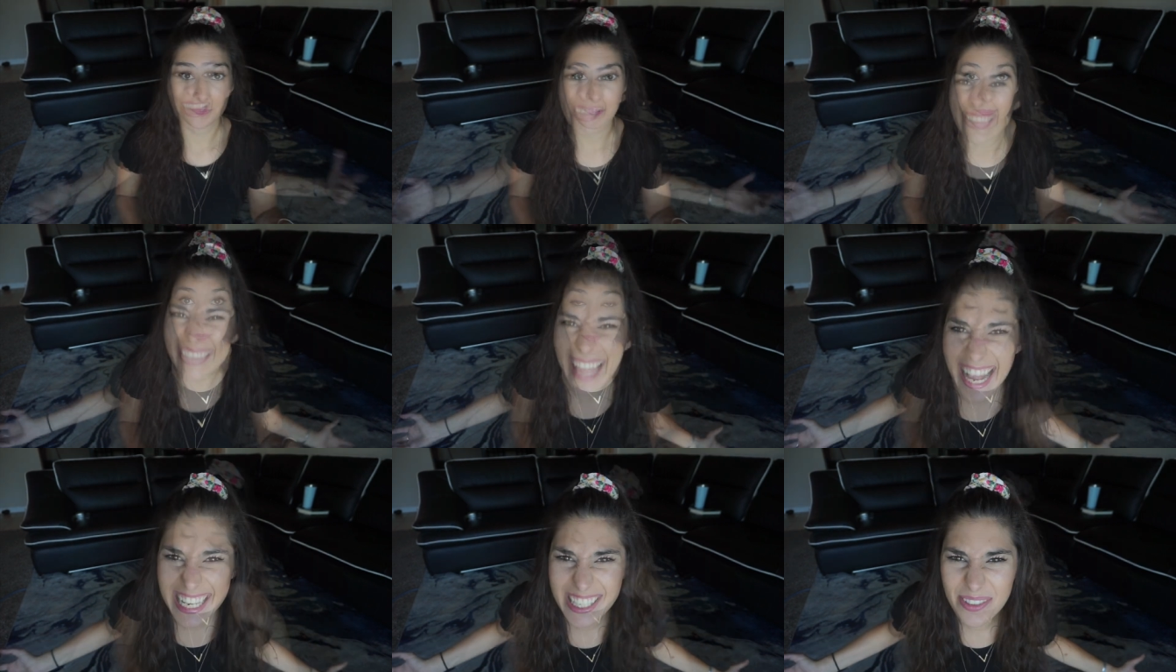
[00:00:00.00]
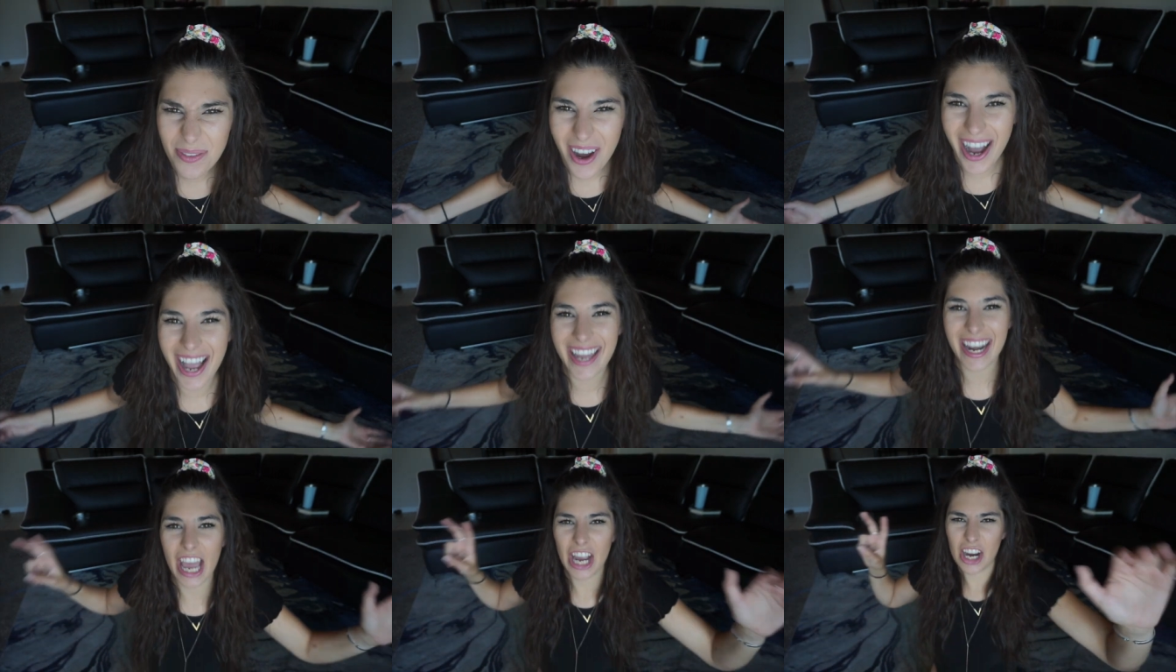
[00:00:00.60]
Last
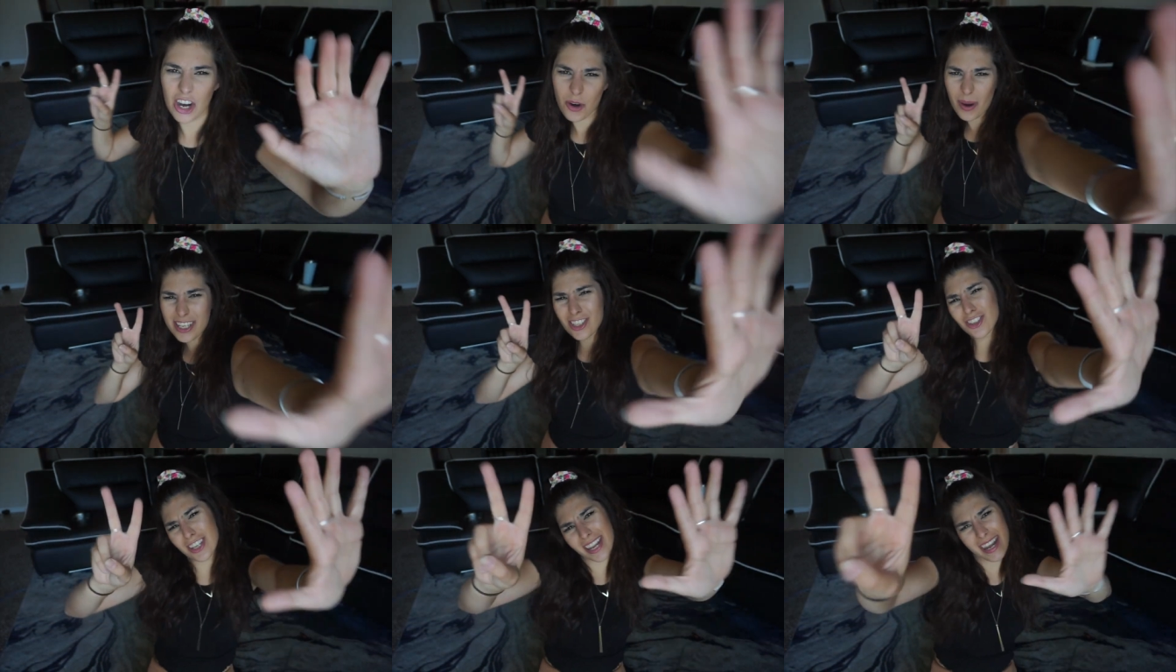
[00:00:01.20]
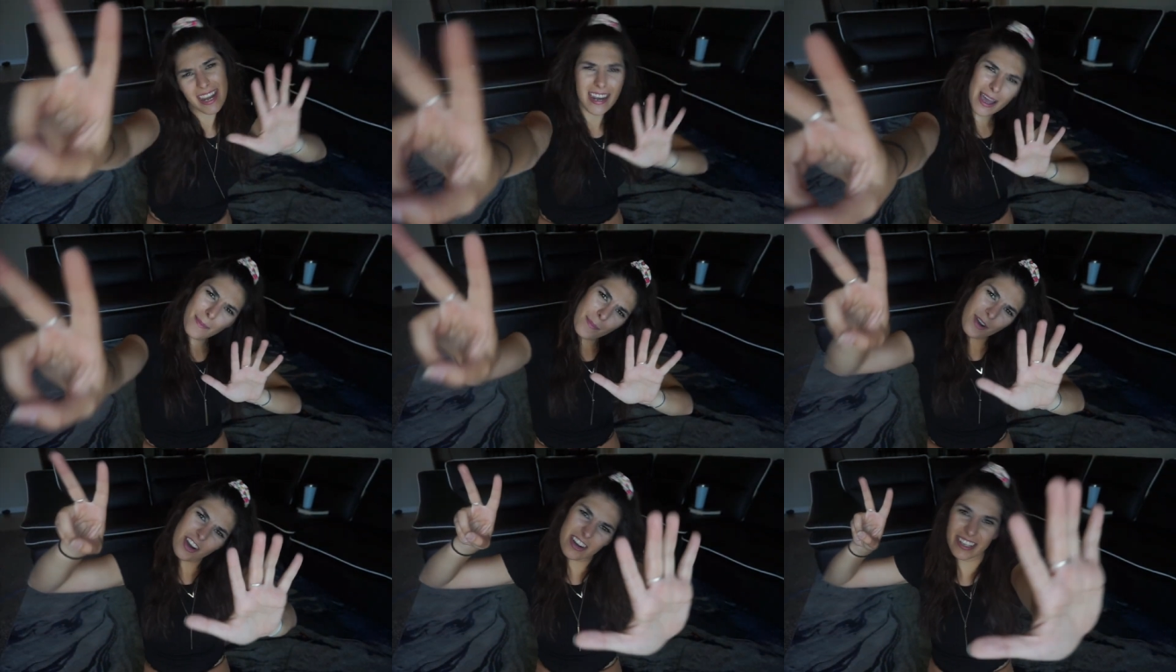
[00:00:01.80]
one, question
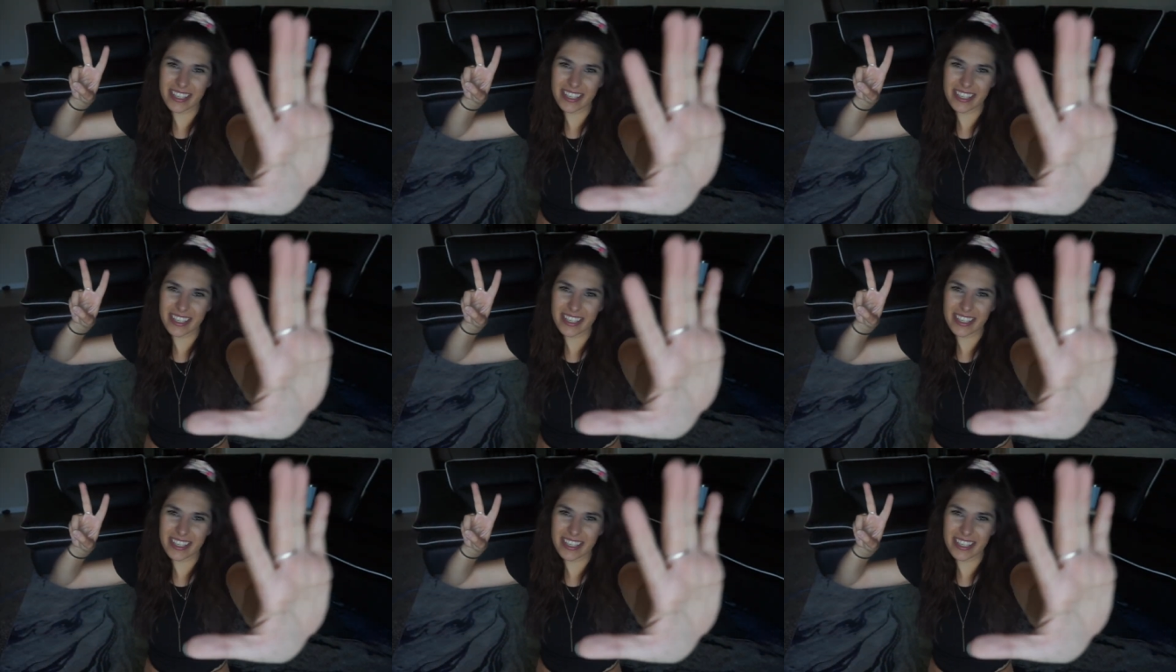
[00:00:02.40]
number